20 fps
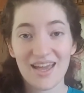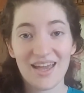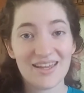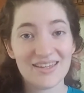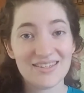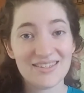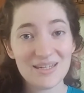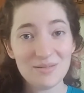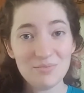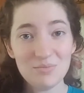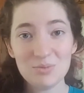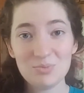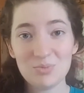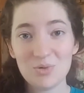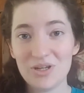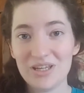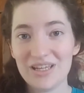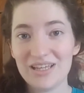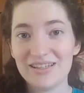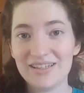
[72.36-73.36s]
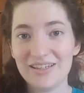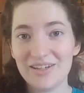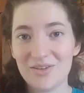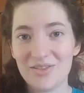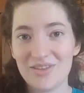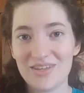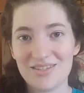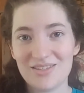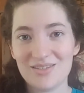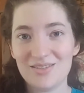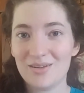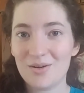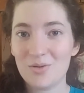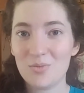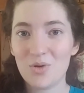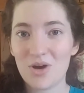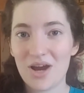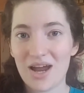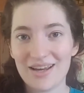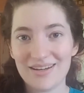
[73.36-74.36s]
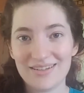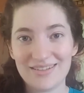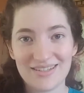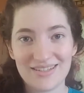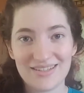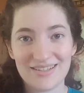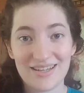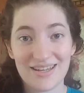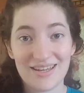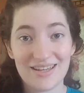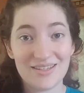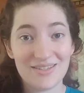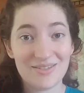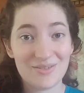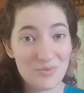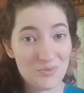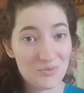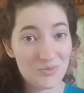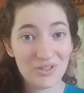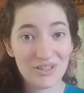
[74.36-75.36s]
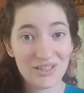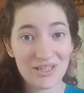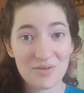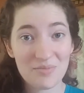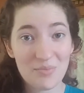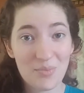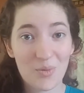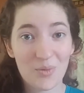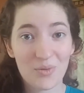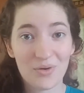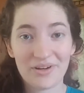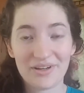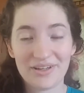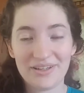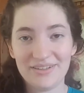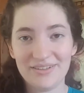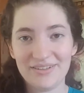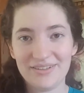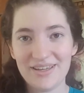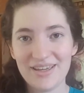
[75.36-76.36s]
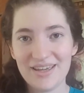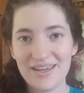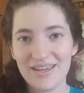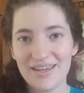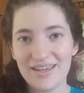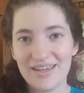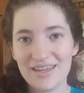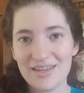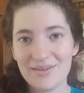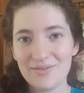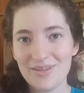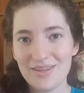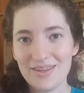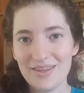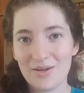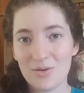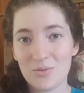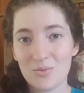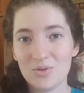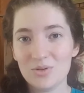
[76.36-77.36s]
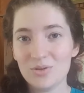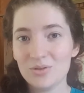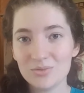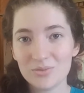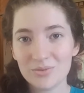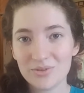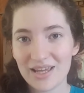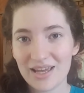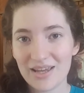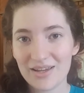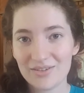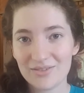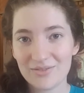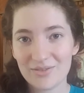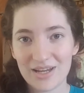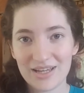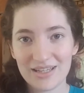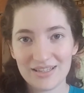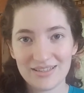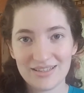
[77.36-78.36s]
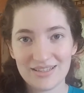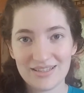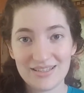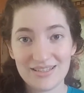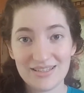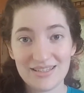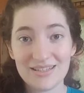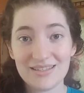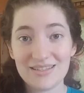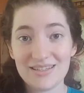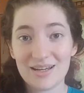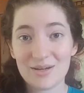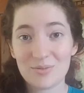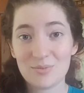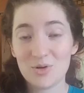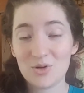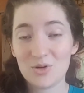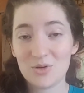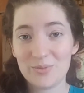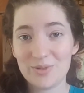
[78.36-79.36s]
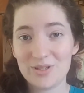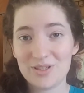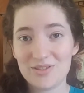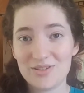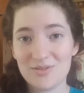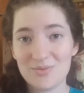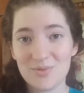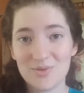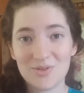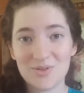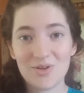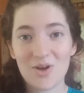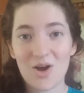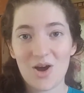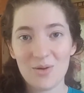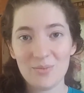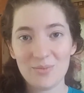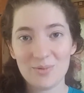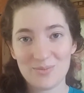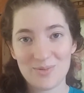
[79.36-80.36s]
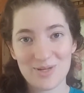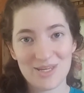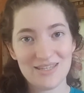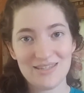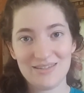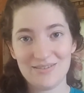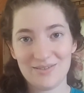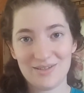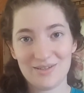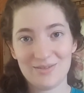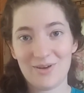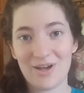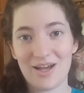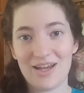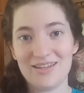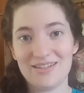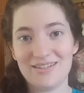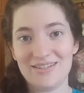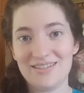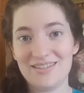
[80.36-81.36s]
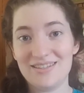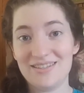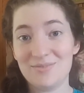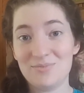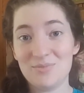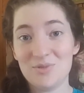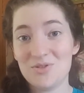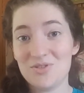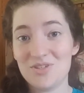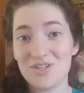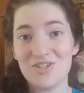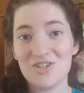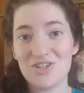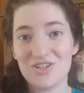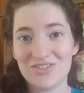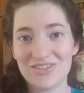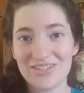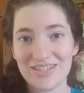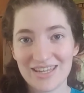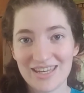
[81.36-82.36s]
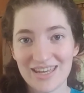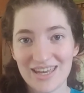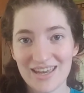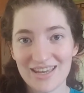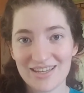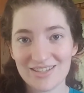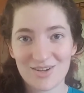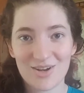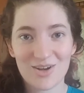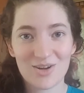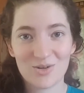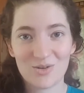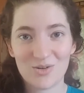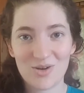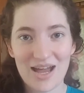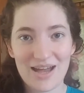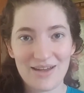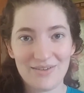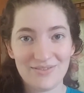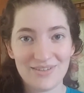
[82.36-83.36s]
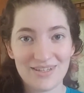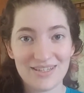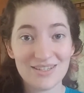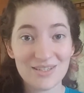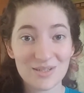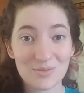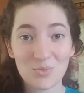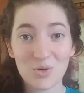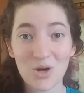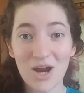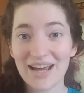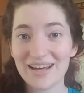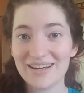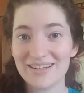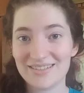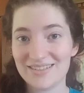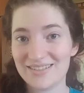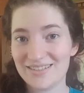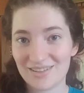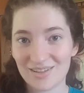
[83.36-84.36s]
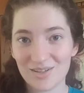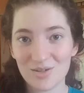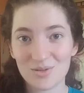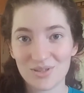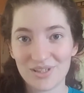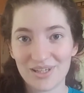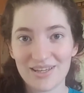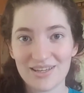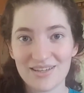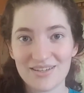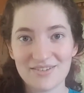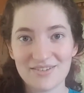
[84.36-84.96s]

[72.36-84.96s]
It seems pretty clear that slow practice is really important, given that world-renowned violinist Itzhak Perlman's most common piece of advice to musicians seeking his autograph is to practice slowly.